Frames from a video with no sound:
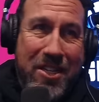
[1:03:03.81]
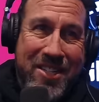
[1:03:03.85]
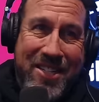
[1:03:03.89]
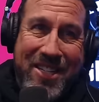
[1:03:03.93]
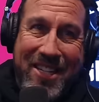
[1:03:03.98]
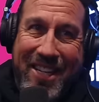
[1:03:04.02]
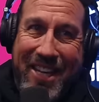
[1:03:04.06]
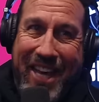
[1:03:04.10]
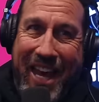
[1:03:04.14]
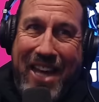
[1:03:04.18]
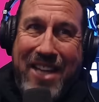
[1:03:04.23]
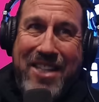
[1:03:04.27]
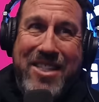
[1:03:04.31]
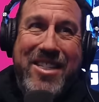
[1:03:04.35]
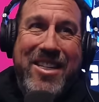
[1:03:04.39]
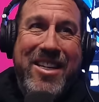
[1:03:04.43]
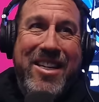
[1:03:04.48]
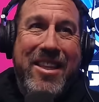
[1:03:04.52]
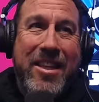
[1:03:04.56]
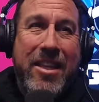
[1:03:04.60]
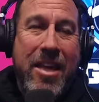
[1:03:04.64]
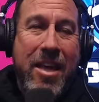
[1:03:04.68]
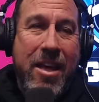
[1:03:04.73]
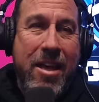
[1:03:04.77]
Justin
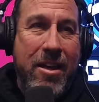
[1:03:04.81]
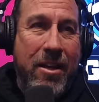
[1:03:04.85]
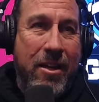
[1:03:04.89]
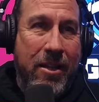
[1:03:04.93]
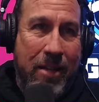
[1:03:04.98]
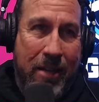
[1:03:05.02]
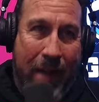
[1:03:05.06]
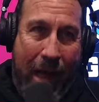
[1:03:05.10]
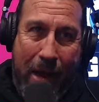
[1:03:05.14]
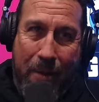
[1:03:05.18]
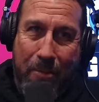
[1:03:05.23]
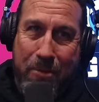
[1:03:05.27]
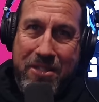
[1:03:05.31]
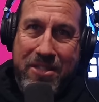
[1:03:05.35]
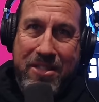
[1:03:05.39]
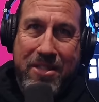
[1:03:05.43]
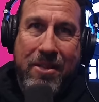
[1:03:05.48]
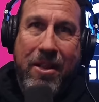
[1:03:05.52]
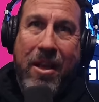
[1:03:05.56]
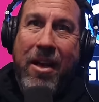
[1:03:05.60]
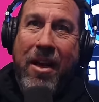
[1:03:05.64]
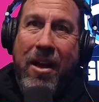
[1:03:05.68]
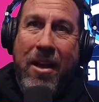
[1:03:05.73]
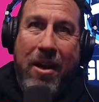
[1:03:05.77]
Gaethje thing. And I
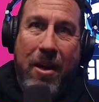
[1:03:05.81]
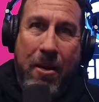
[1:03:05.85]
was,